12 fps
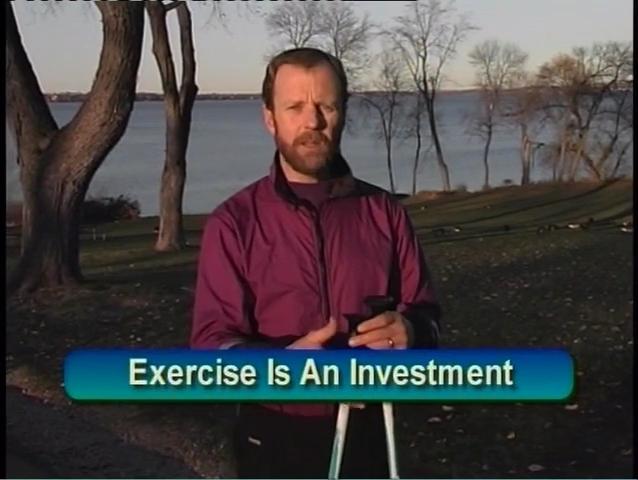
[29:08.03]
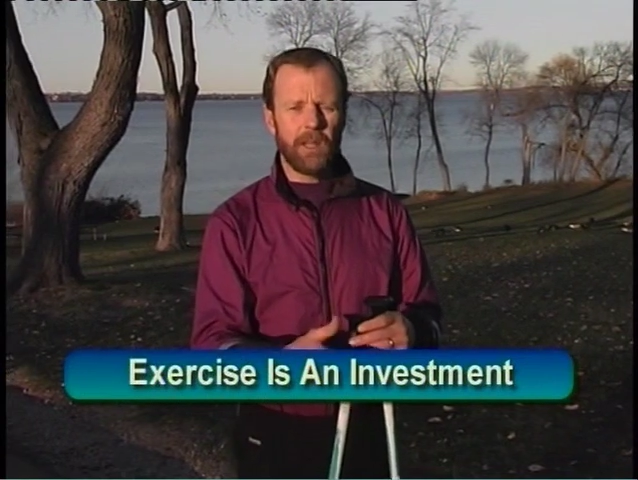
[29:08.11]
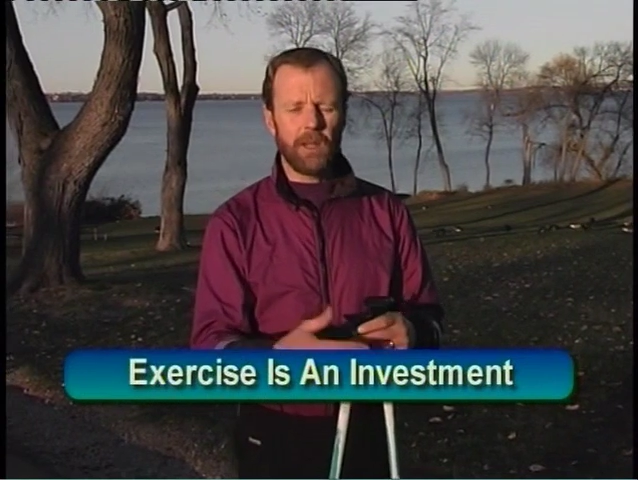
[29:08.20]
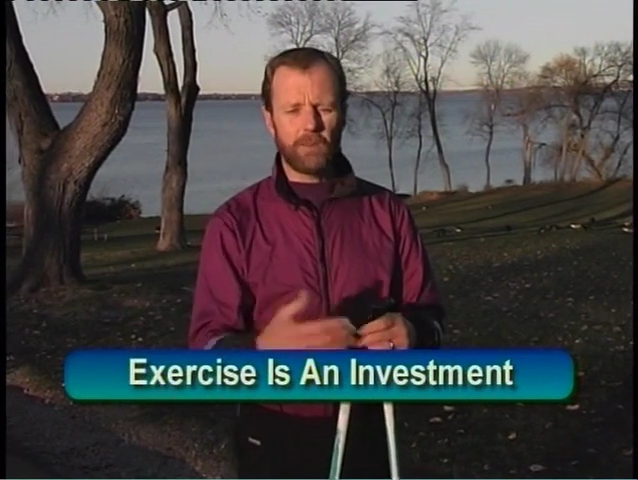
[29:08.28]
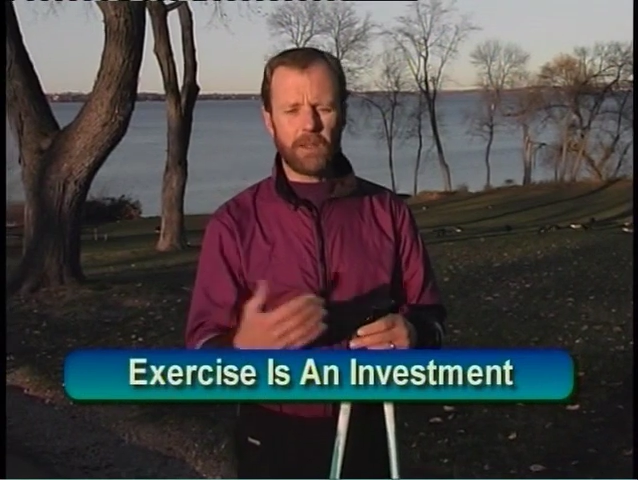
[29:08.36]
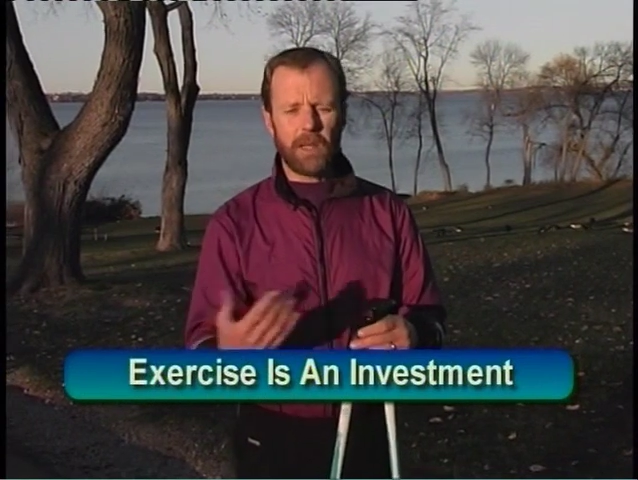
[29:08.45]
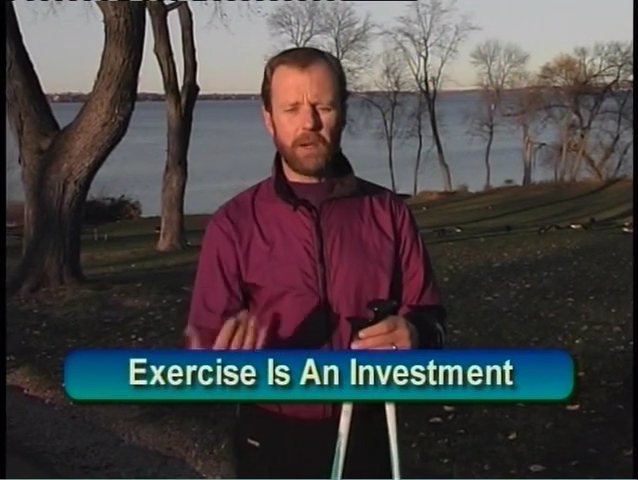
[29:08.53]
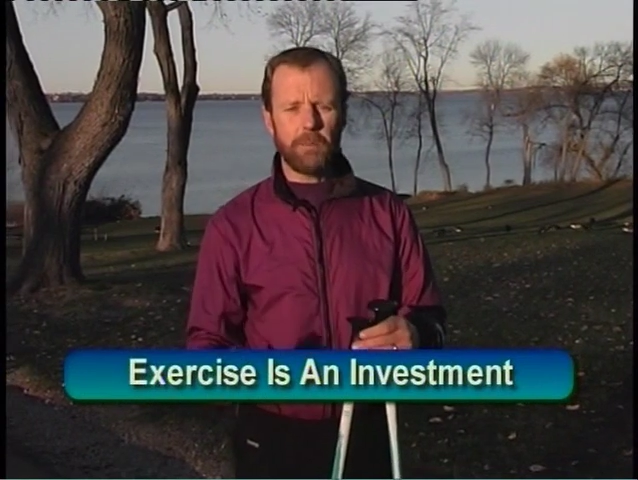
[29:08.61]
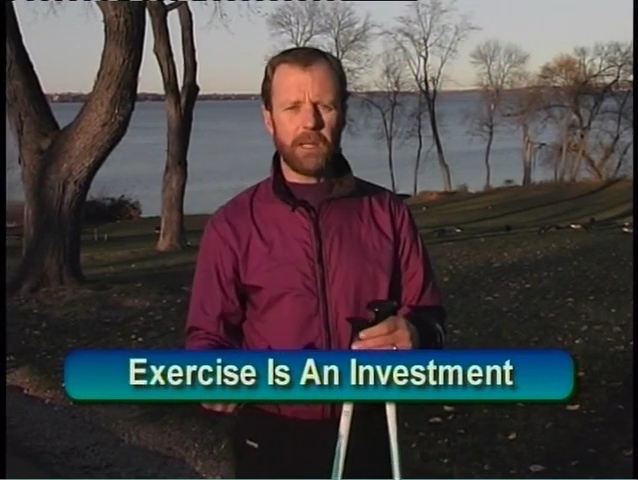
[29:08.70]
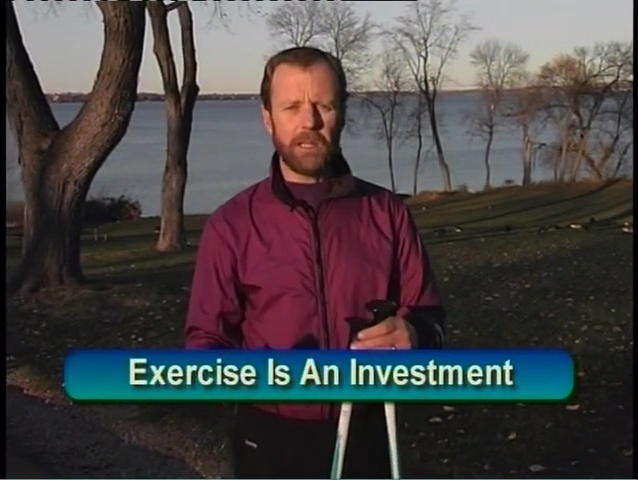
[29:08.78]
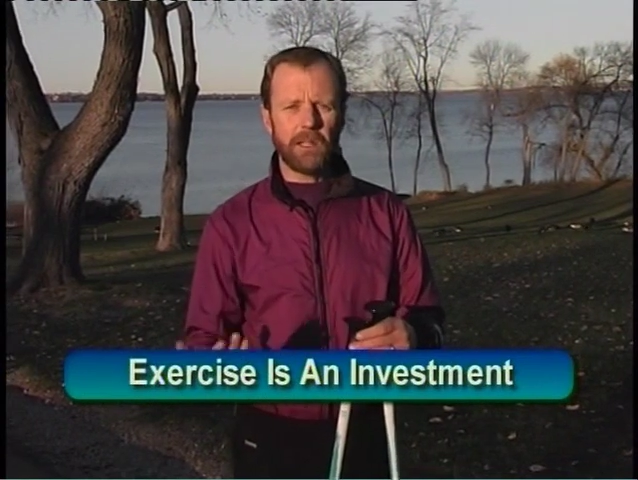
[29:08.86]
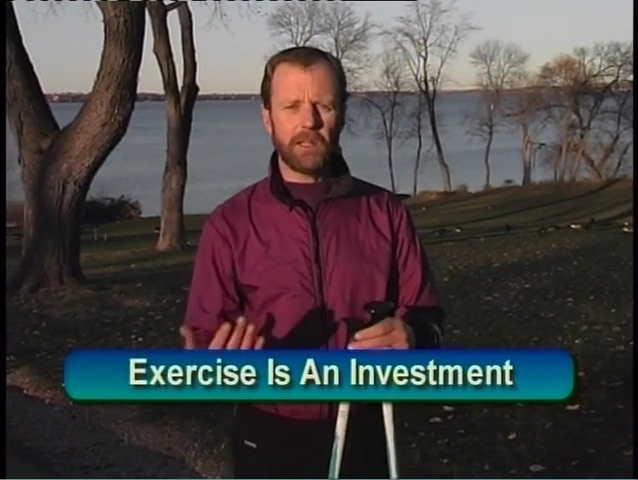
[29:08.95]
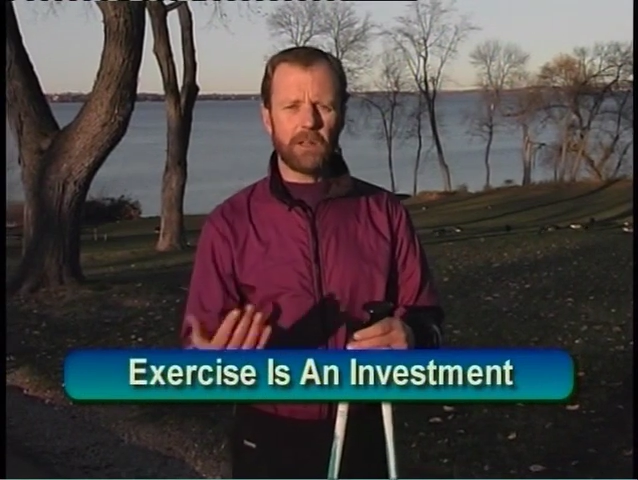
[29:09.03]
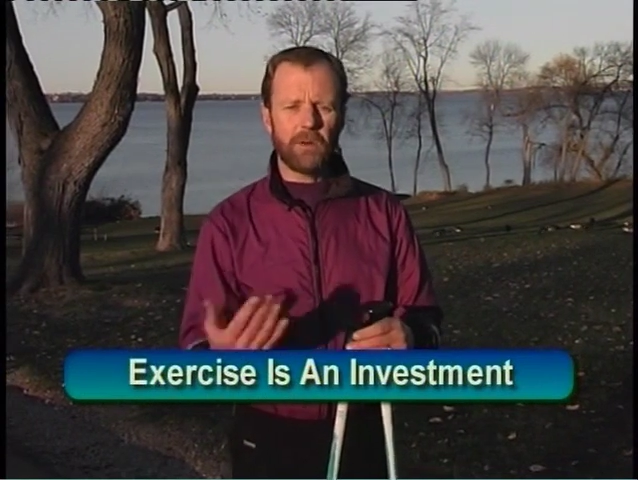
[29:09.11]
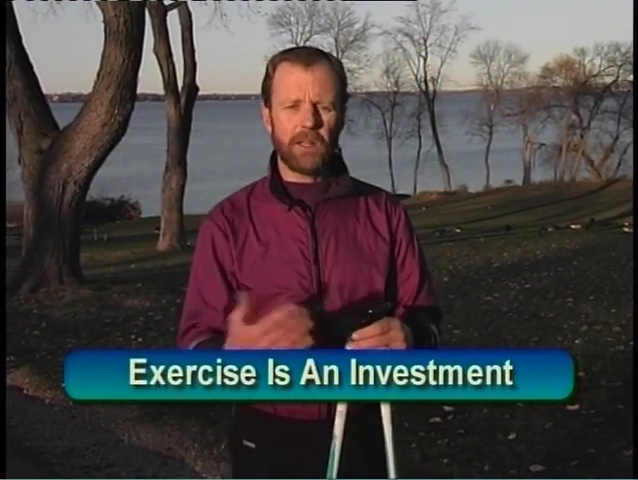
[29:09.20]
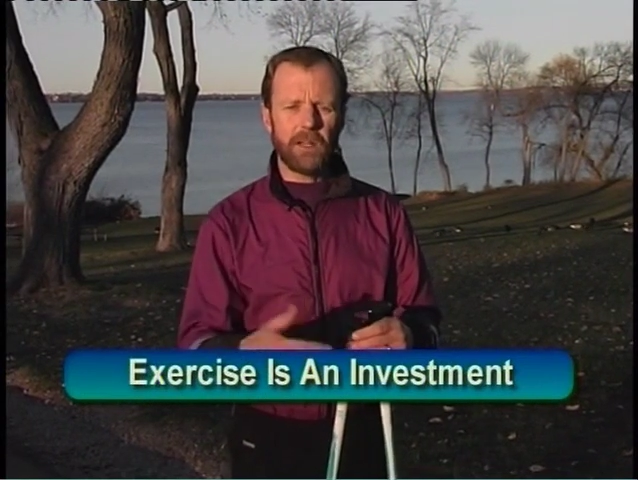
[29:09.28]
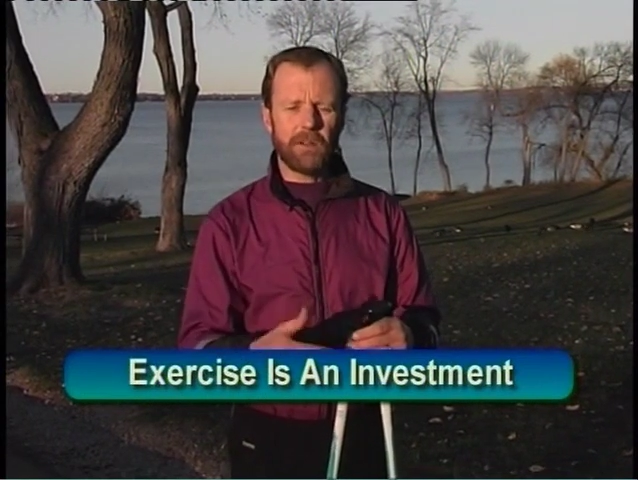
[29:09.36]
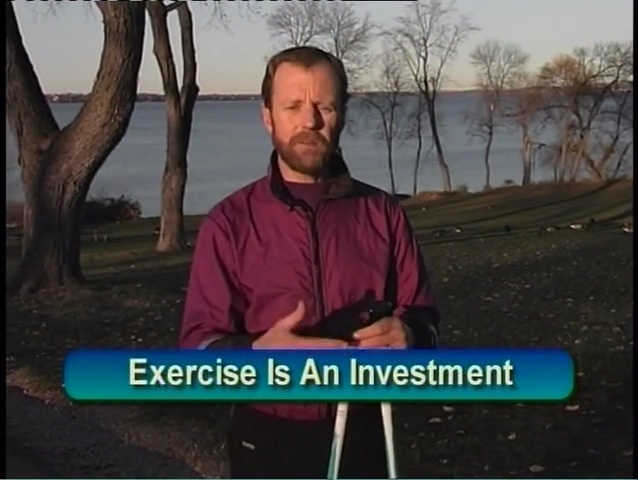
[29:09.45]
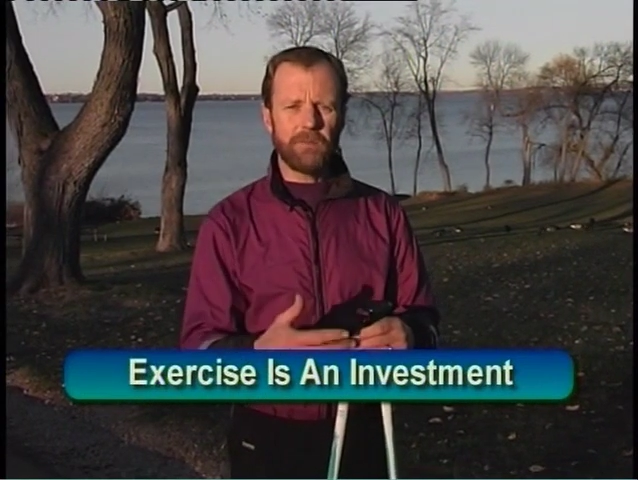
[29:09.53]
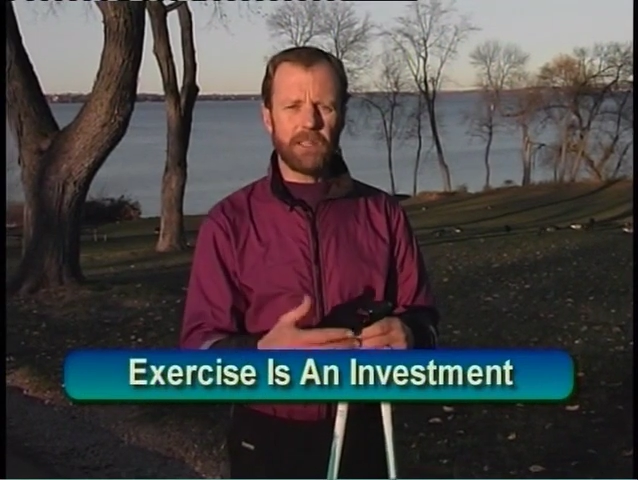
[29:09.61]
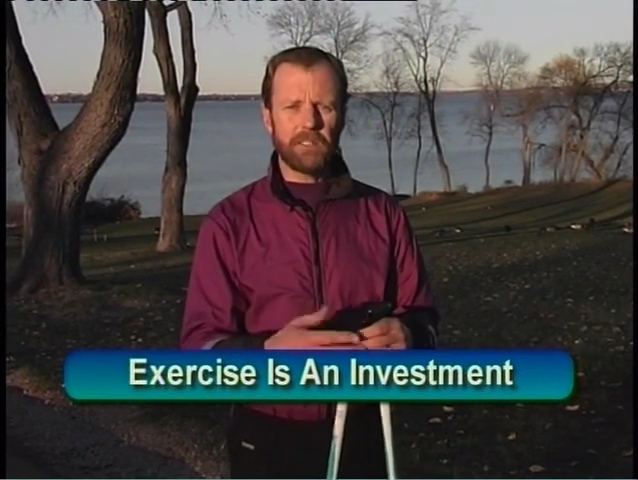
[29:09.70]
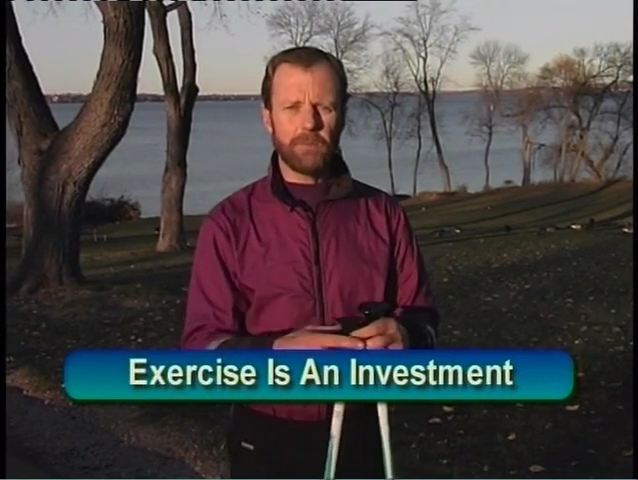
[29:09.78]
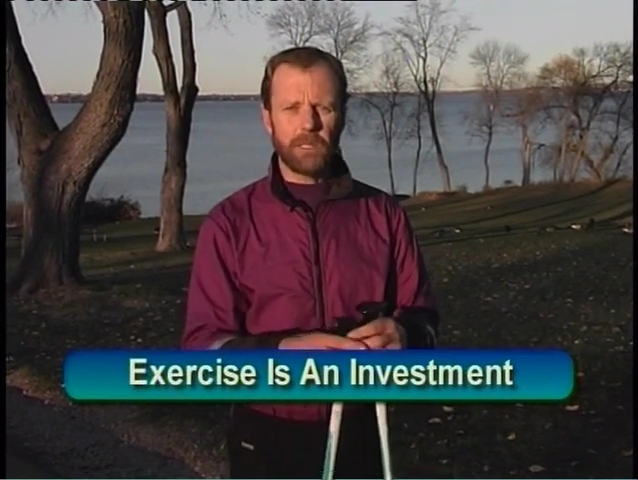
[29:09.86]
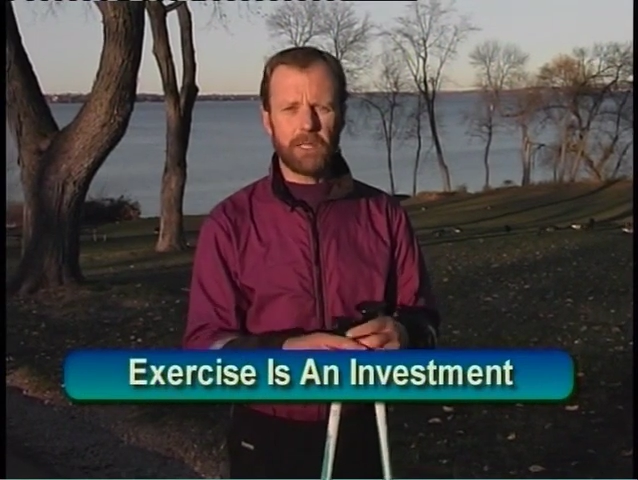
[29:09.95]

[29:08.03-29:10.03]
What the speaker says: and without making a greater investment